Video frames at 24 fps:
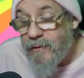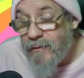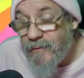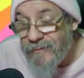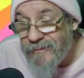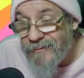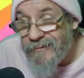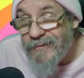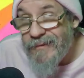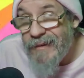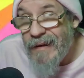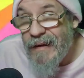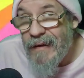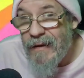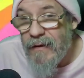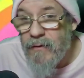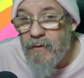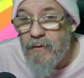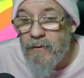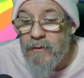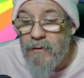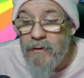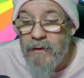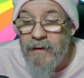Not,
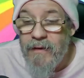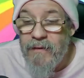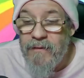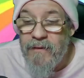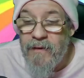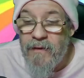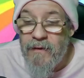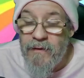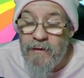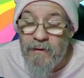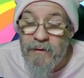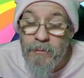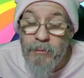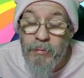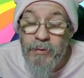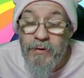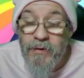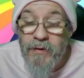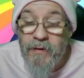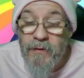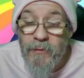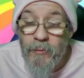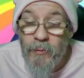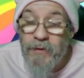like I said, this
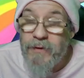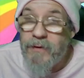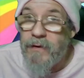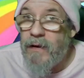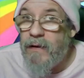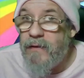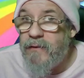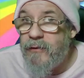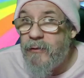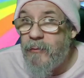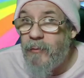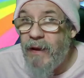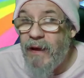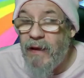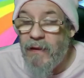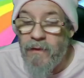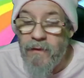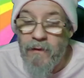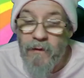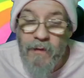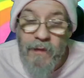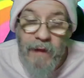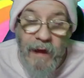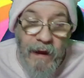particular one, not too bad. The
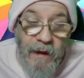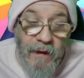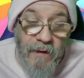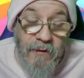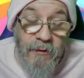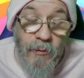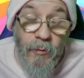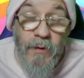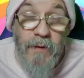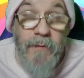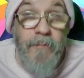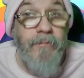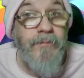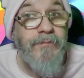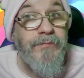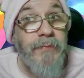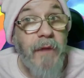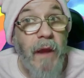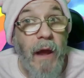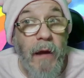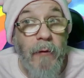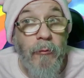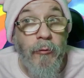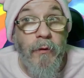last one,
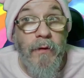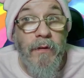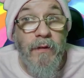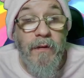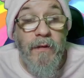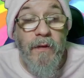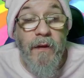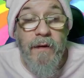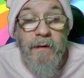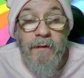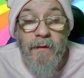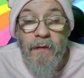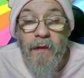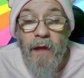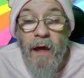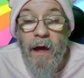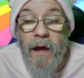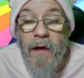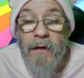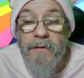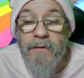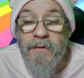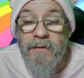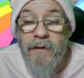I really liked a lot.
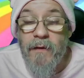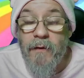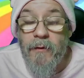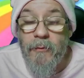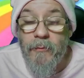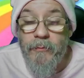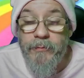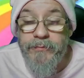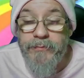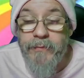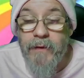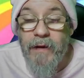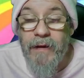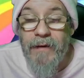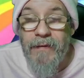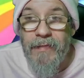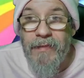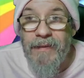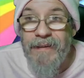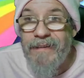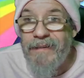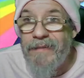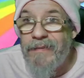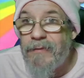So I
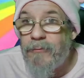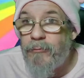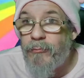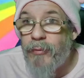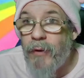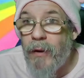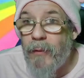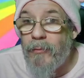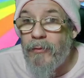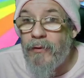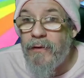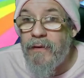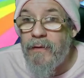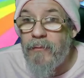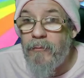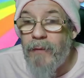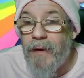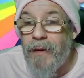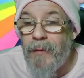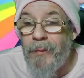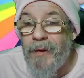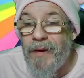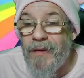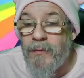think probably my
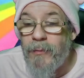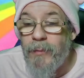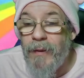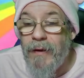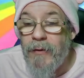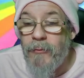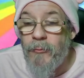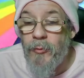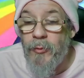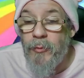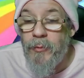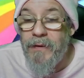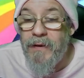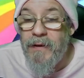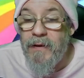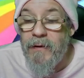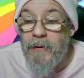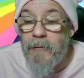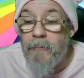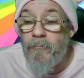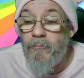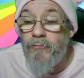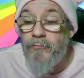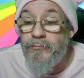best bet would be
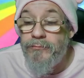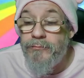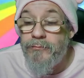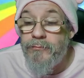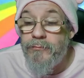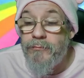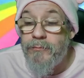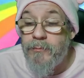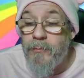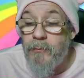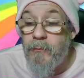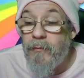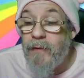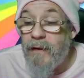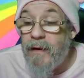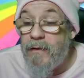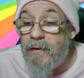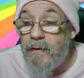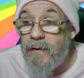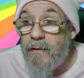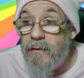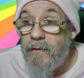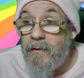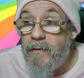
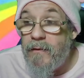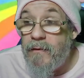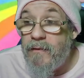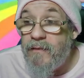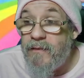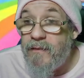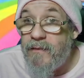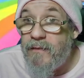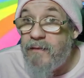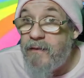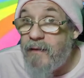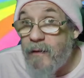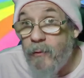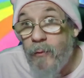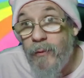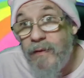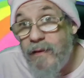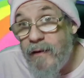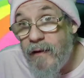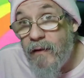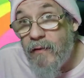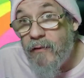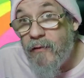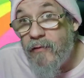stick with the
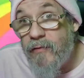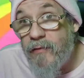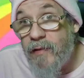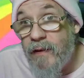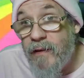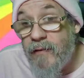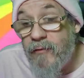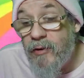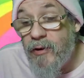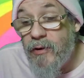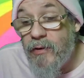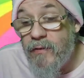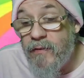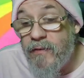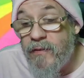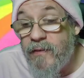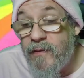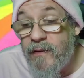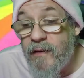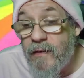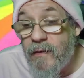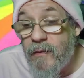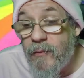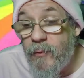other flavor.
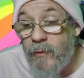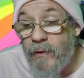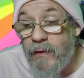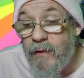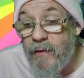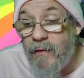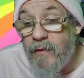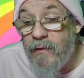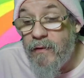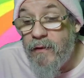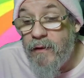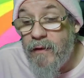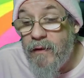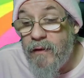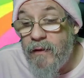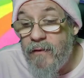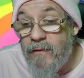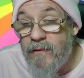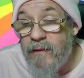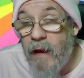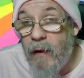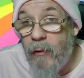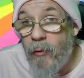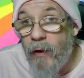Stick with the
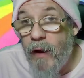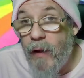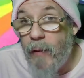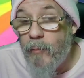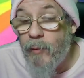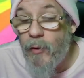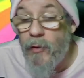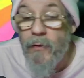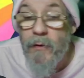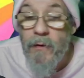sour apple.